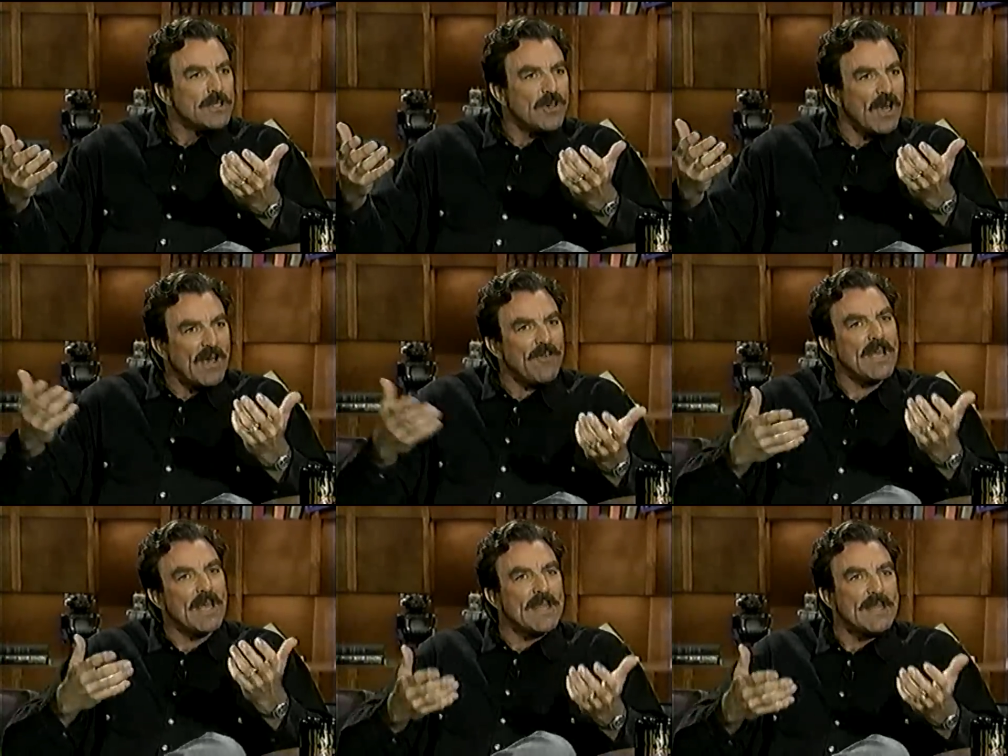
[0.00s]
So
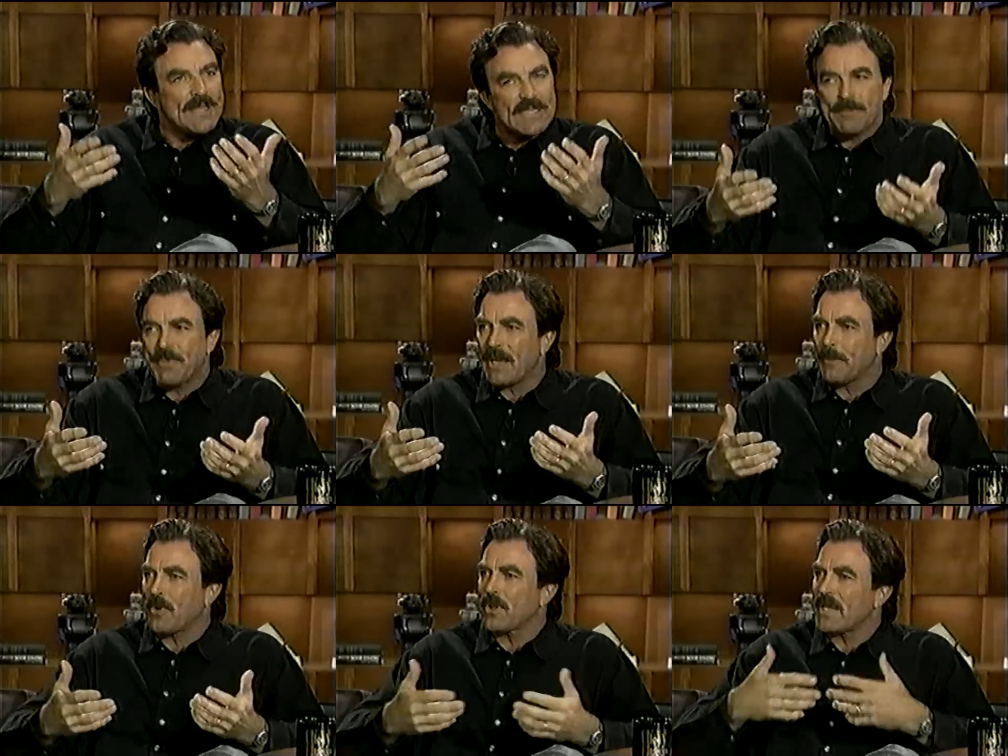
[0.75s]
evidently these
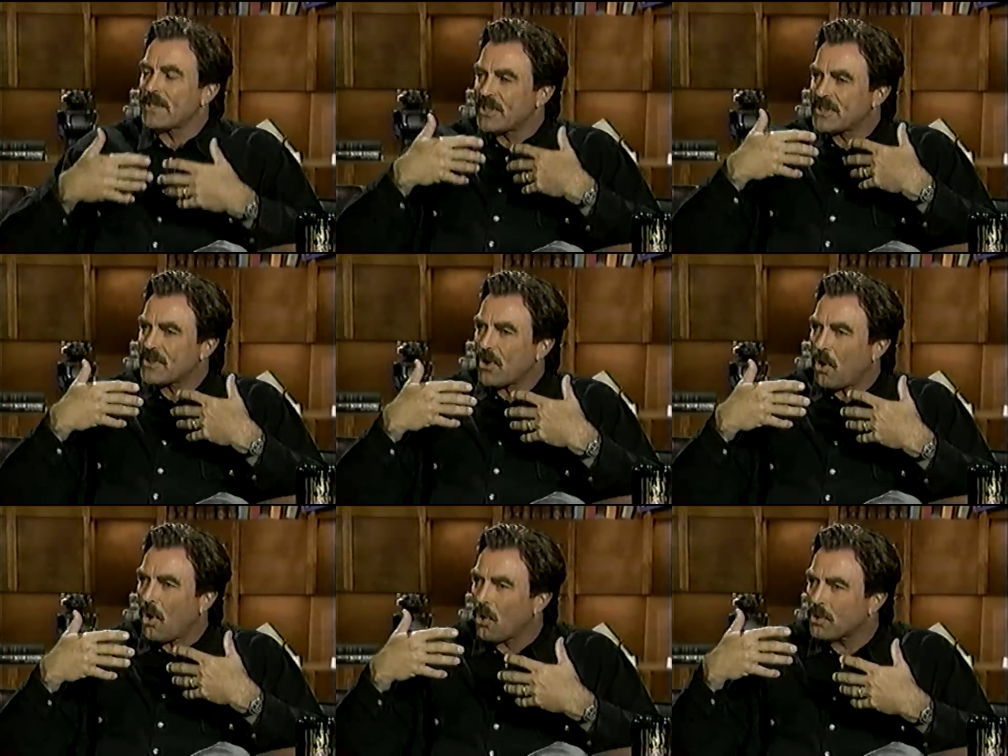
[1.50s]
people, they just
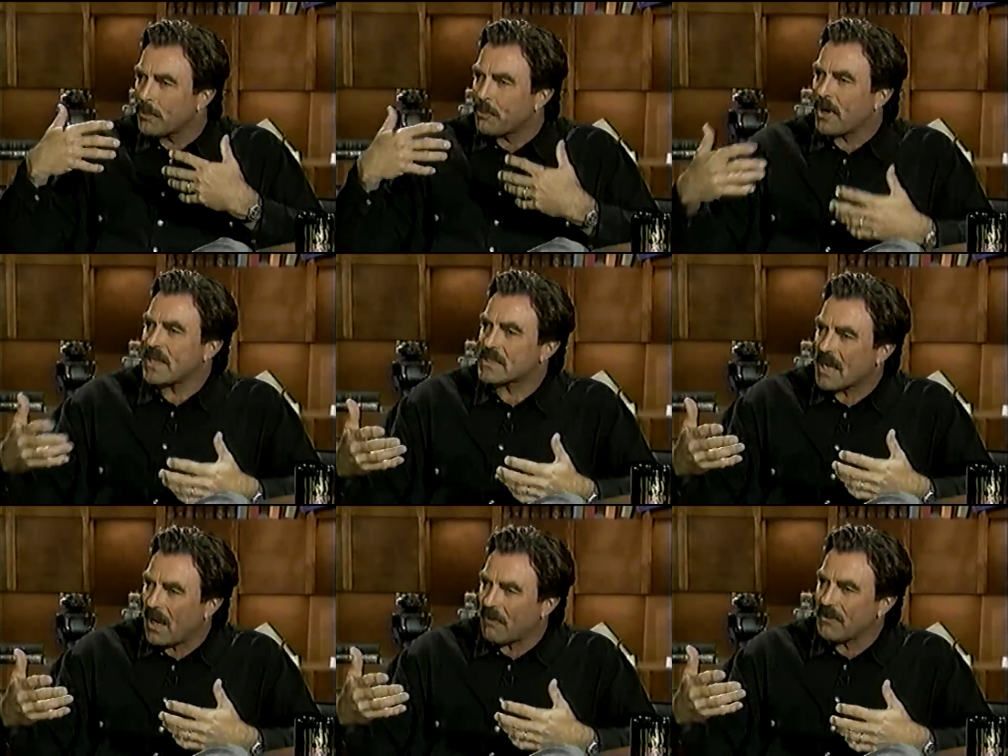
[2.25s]
hold a press
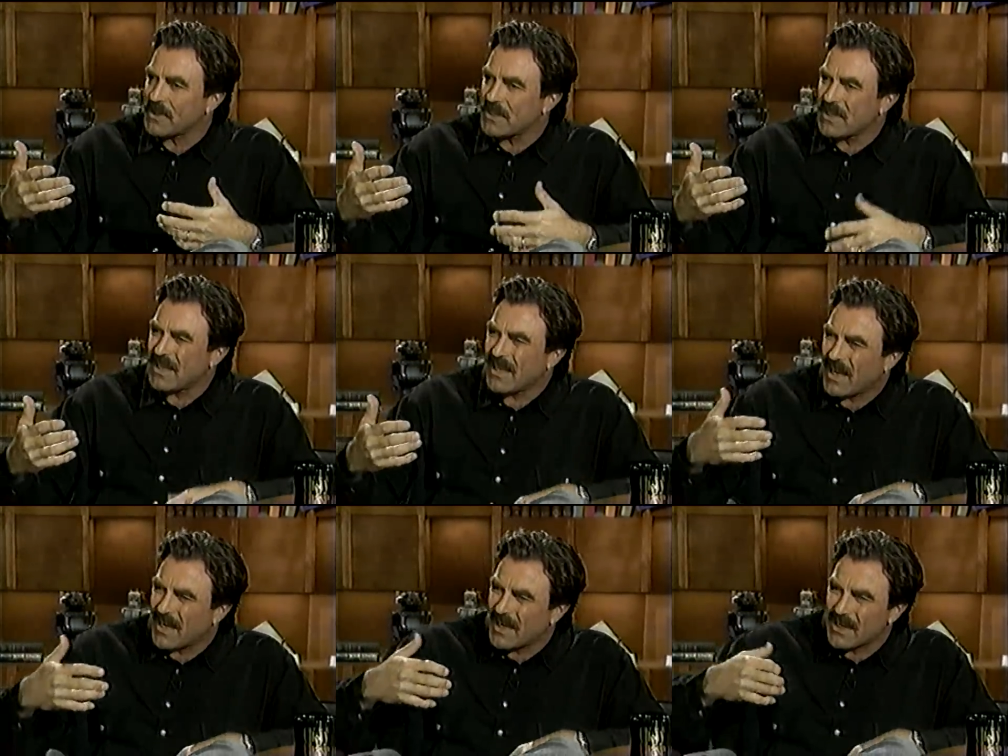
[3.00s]
conference and then
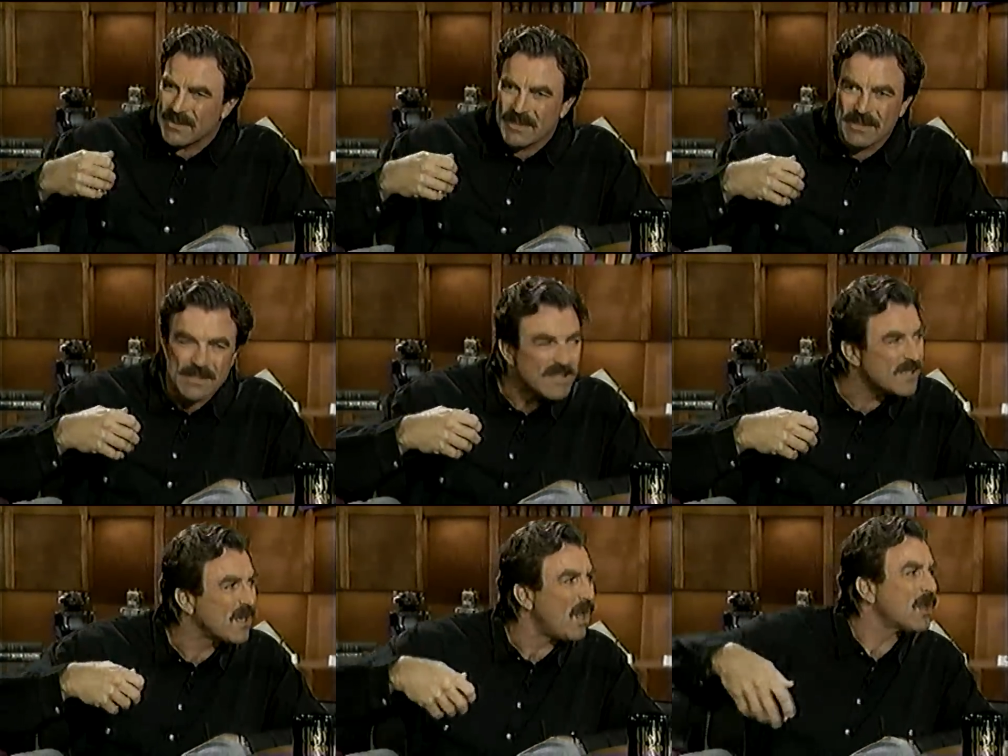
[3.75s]
they kind of
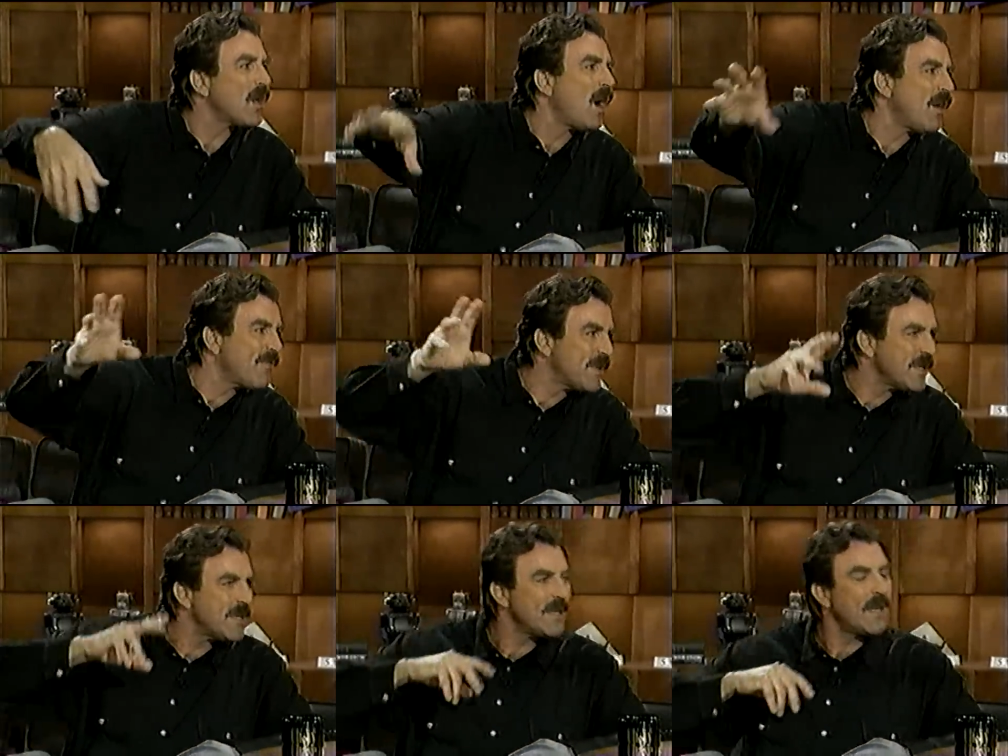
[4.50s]
skulk off
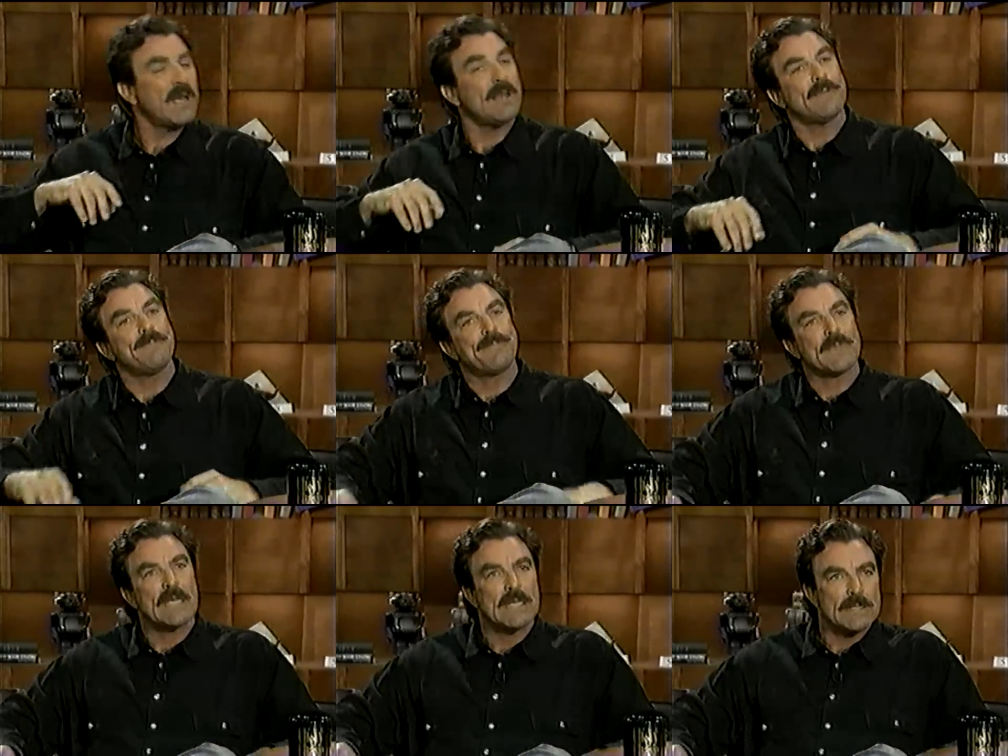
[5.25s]
into the night.
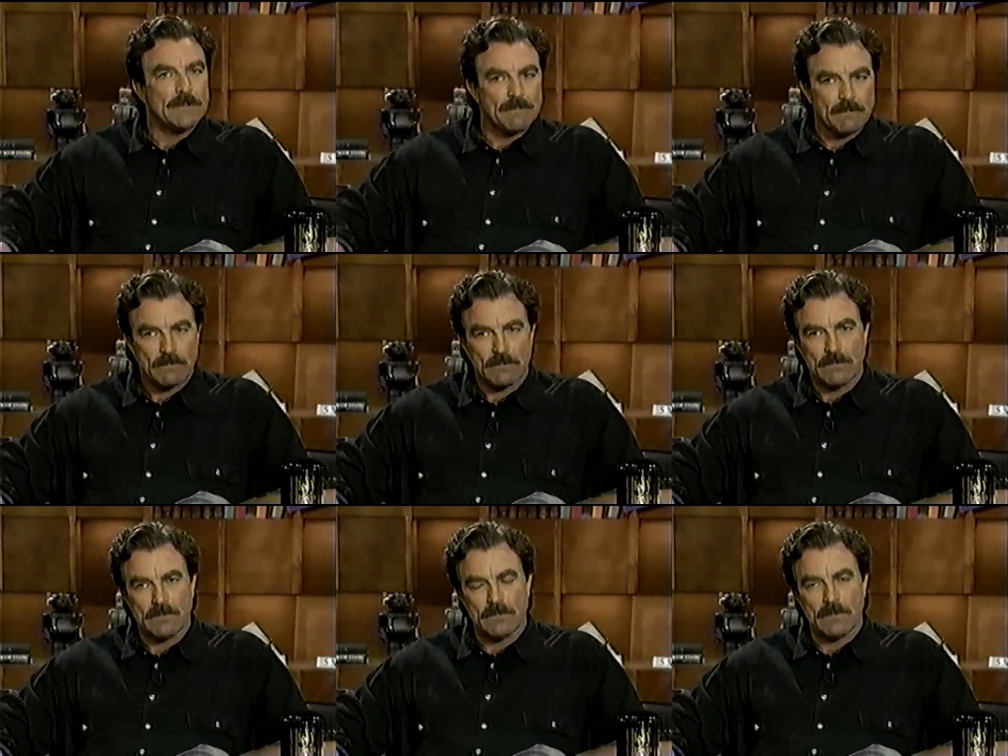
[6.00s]
And you don't think they give an
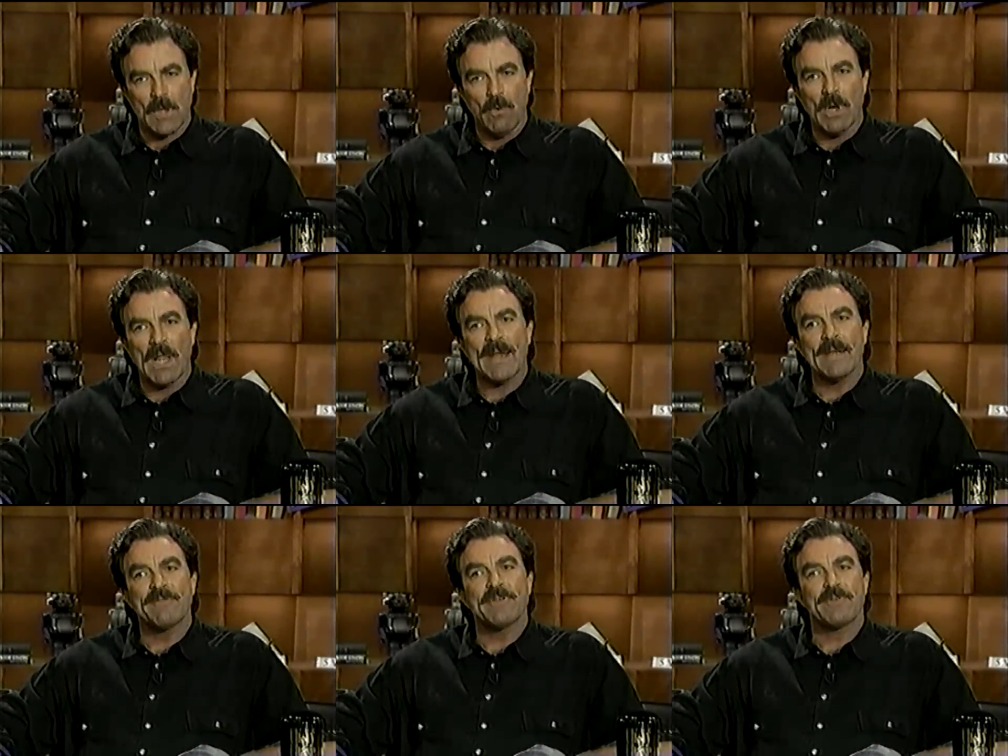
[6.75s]
award out? Well, I didn't